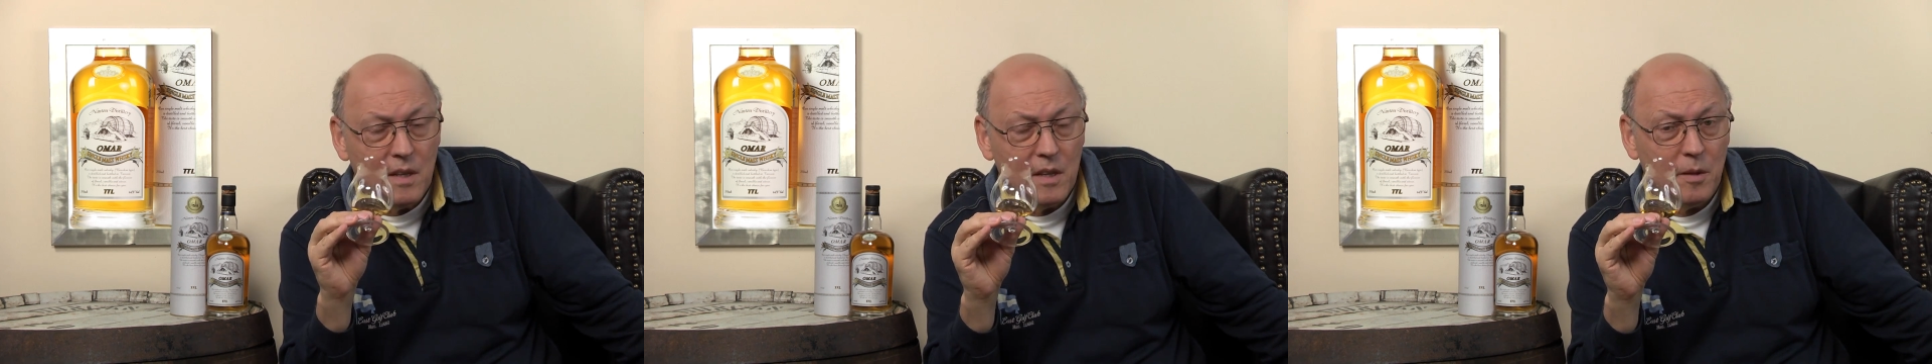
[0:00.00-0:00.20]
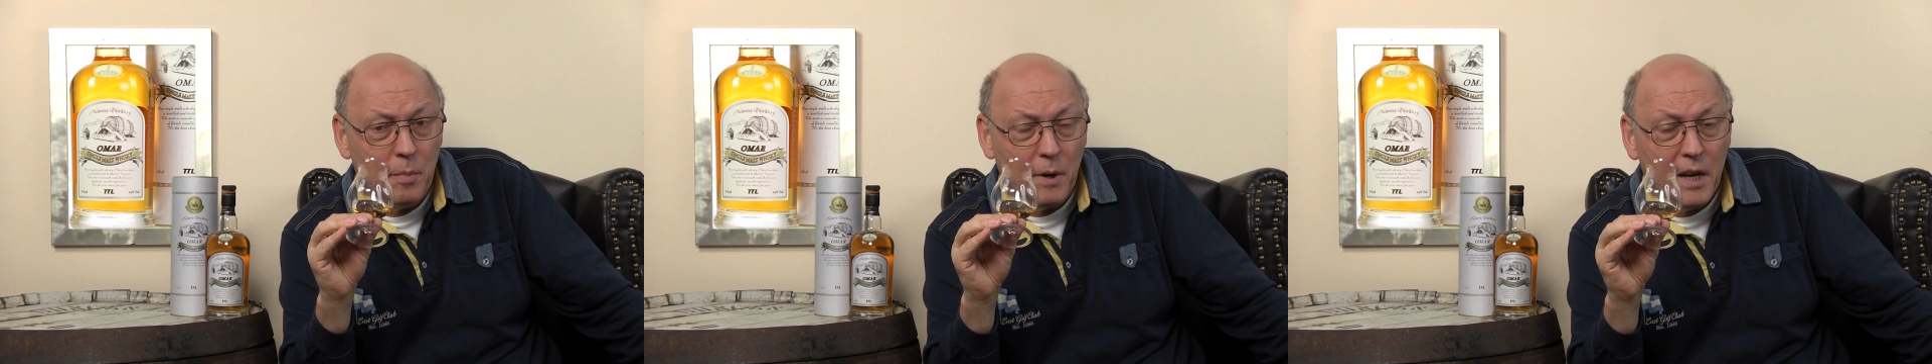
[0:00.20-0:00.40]

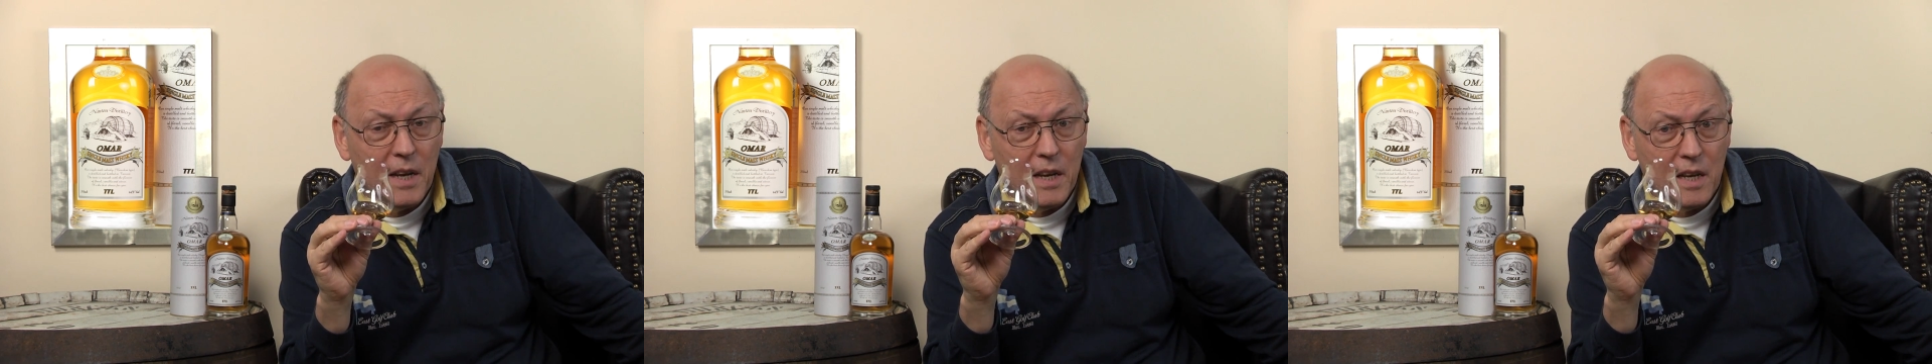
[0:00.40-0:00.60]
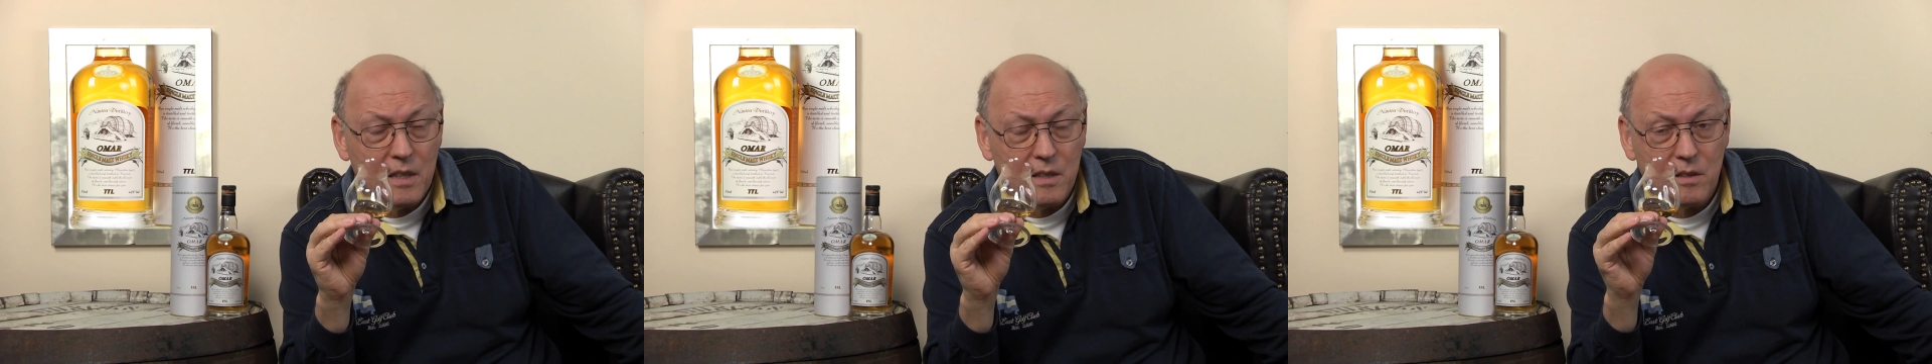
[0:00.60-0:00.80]
In the
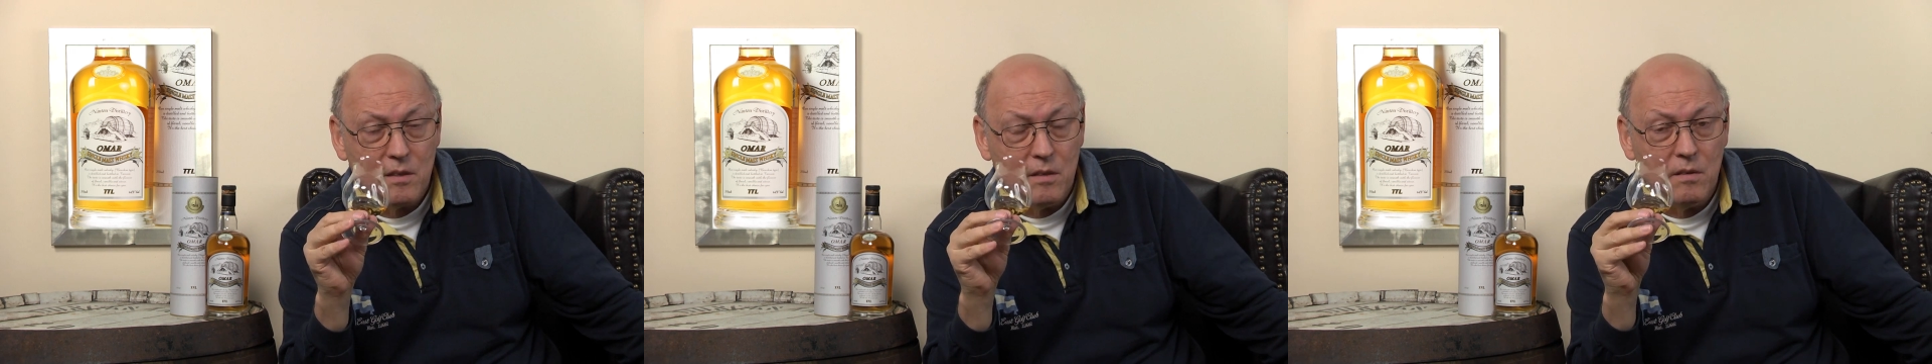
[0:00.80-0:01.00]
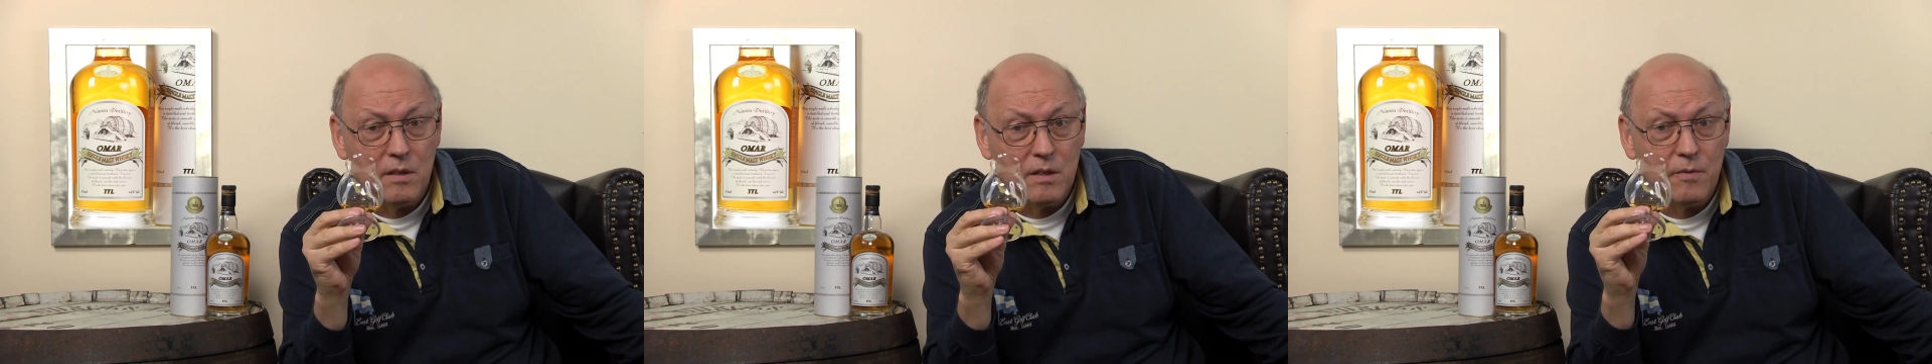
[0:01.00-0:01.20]
beginning
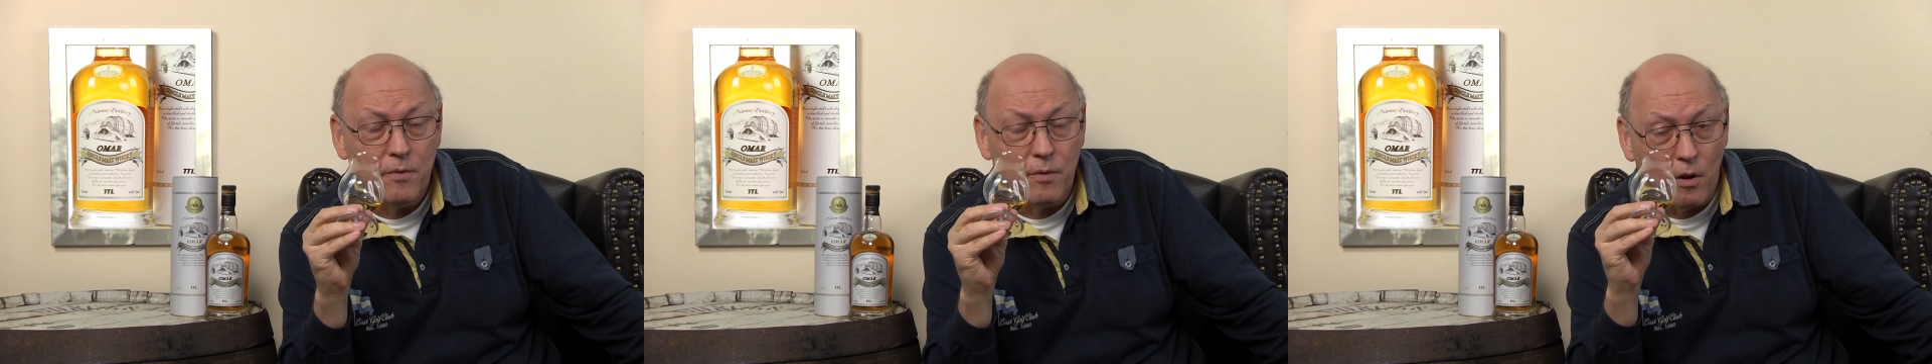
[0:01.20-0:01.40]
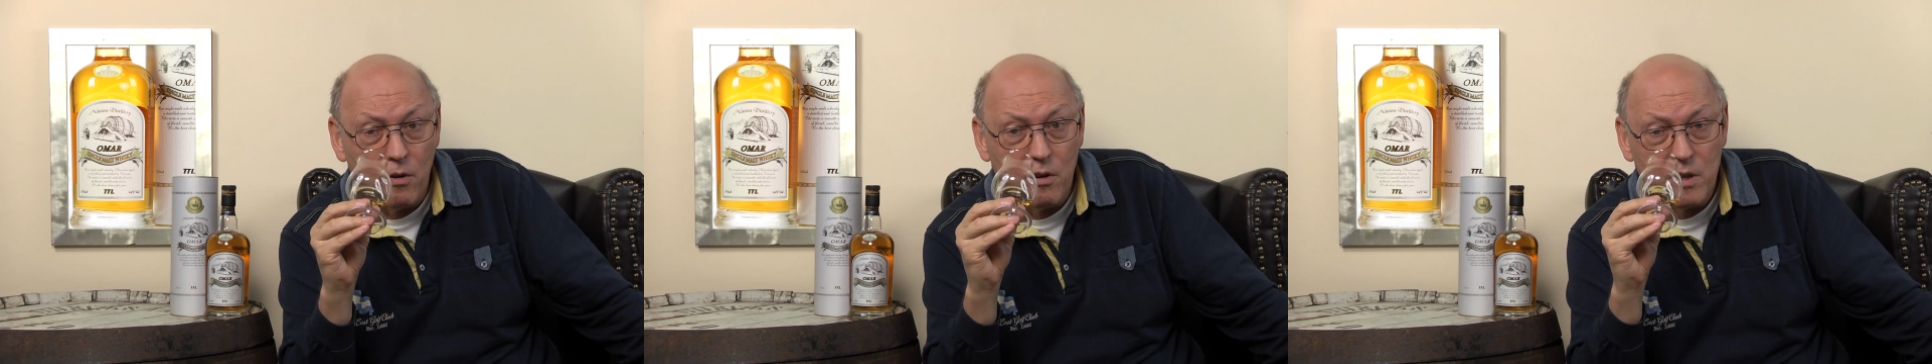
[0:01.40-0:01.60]
it's
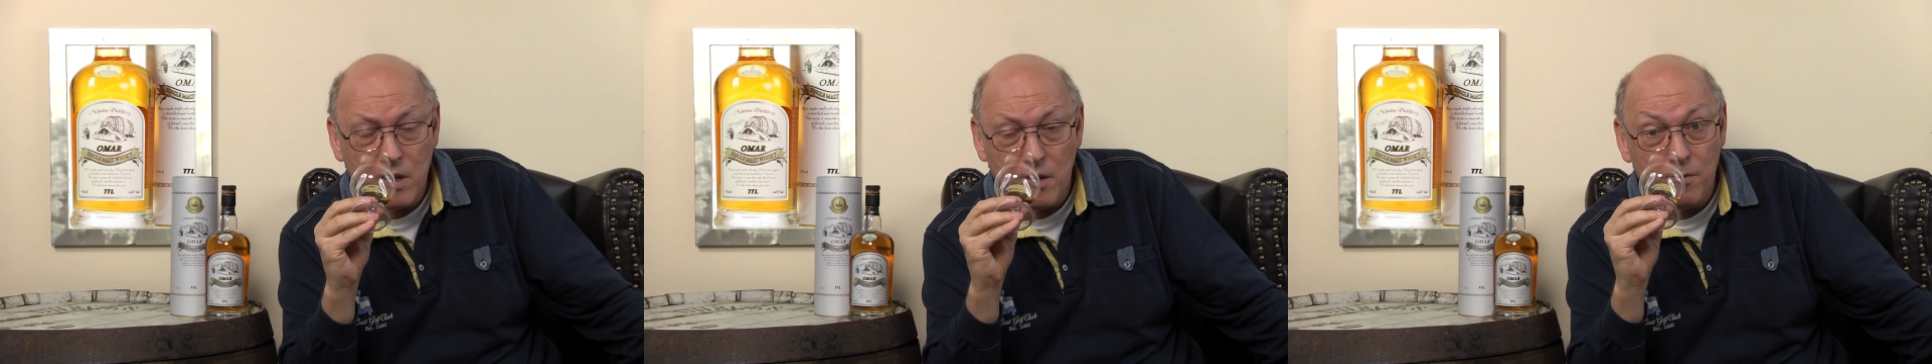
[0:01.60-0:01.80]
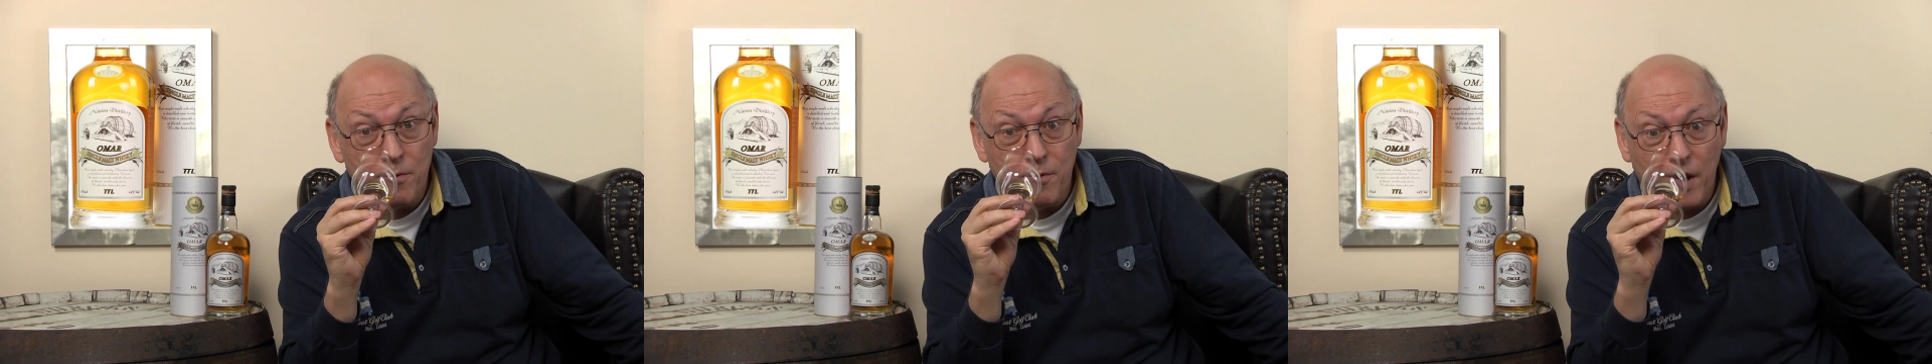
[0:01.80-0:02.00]
floral
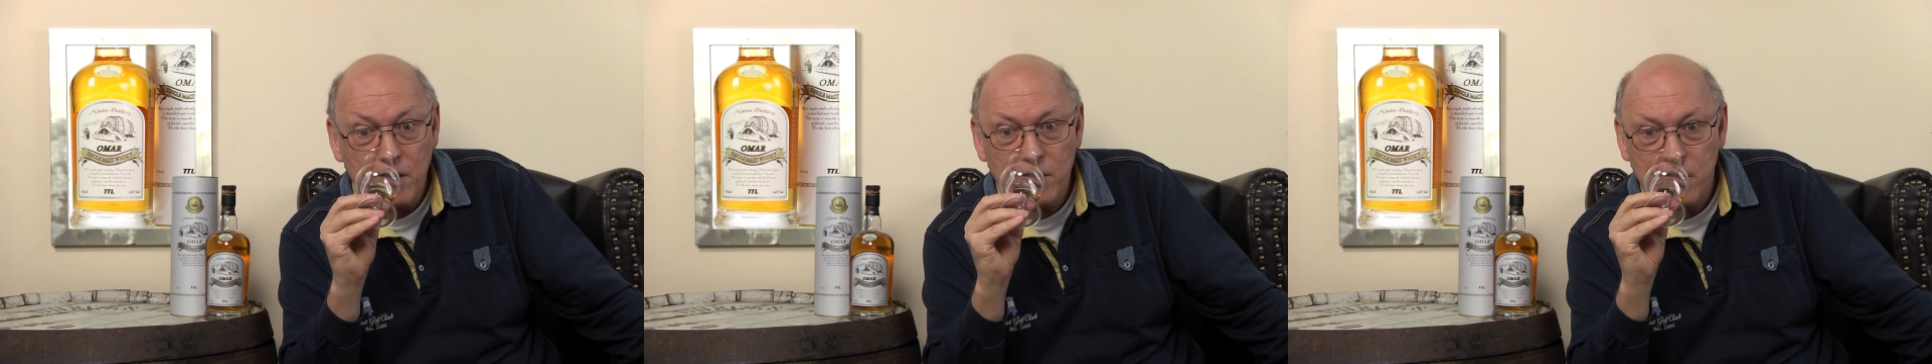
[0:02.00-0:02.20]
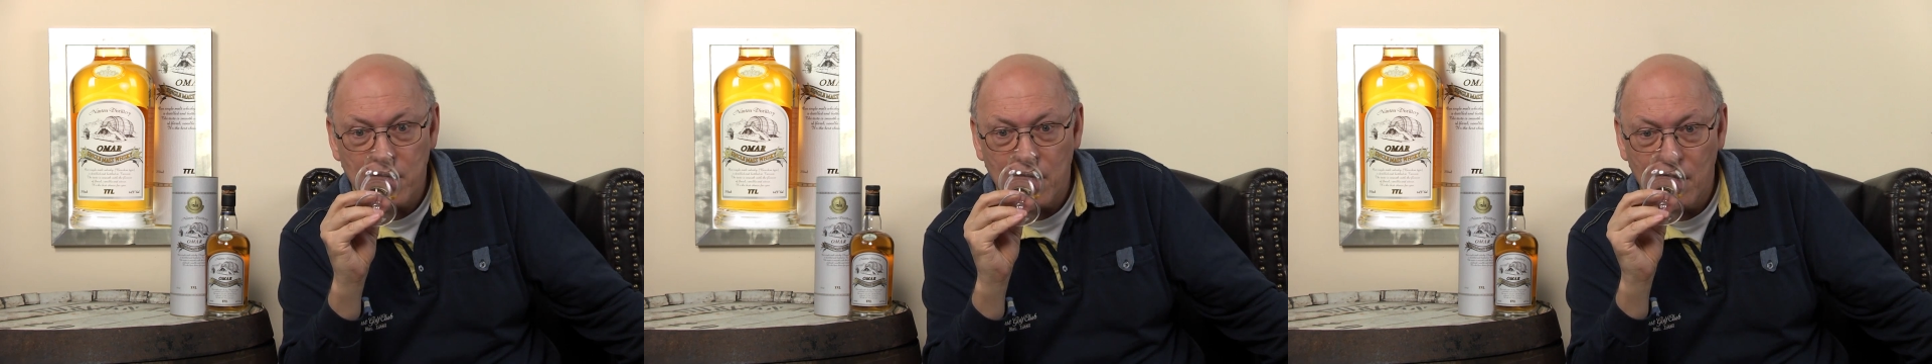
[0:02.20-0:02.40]
and
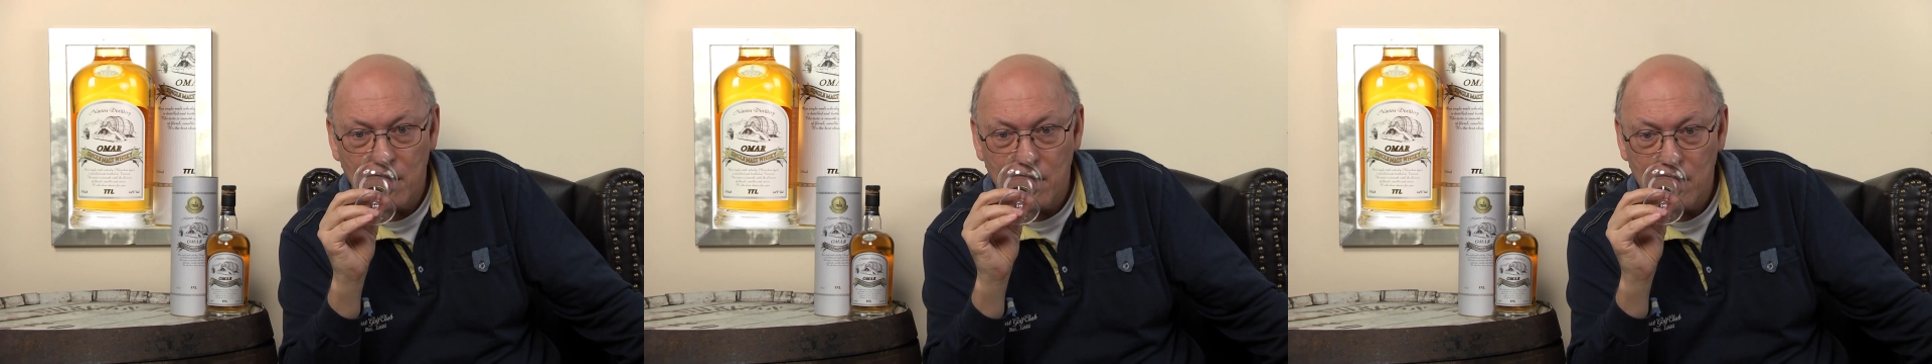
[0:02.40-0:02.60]
fresh,